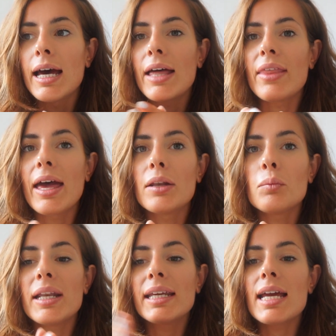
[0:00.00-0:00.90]
And then
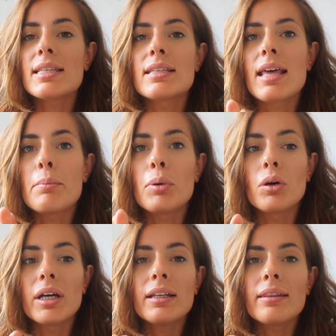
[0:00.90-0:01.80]
when it gets to that
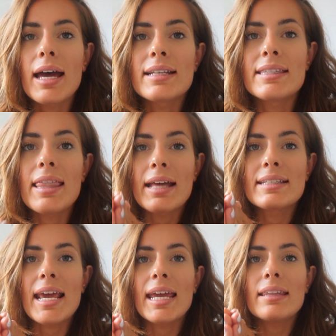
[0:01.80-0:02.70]
point,
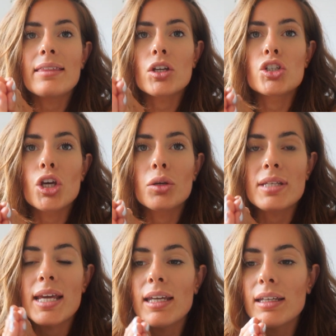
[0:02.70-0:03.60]
that date, that show
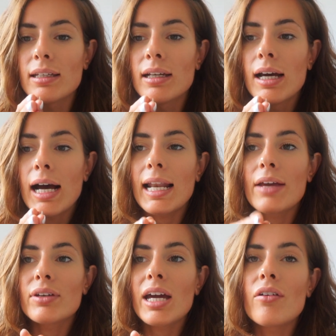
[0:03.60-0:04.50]
date, I'll
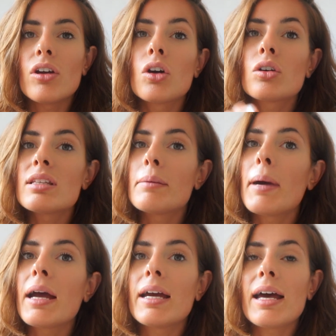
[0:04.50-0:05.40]
either carry on, because
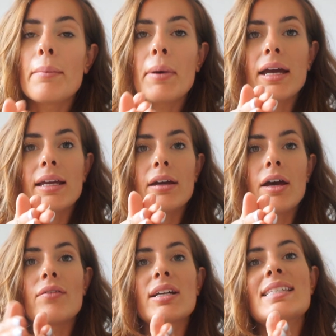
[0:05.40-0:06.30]
I might
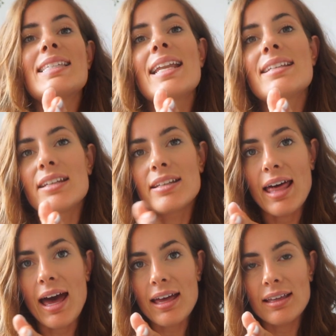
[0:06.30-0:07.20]
have extended
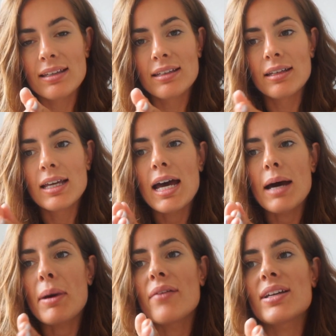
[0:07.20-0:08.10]

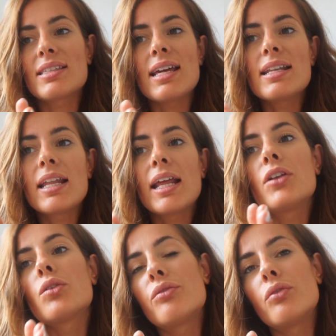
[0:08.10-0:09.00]
it
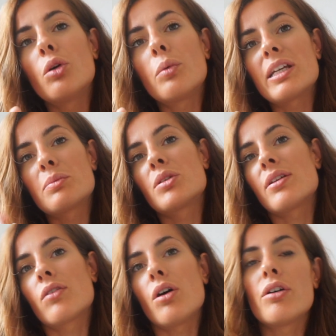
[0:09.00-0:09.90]
another 4 weeks, because
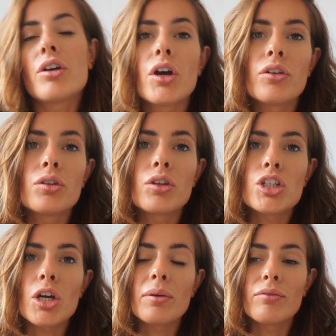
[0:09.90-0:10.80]
I've got another
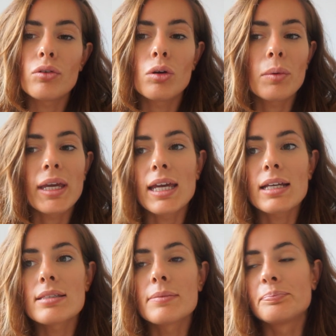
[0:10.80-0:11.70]
show in 4
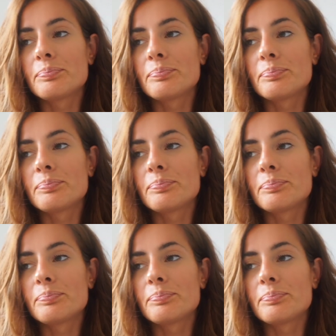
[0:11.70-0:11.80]
weeks.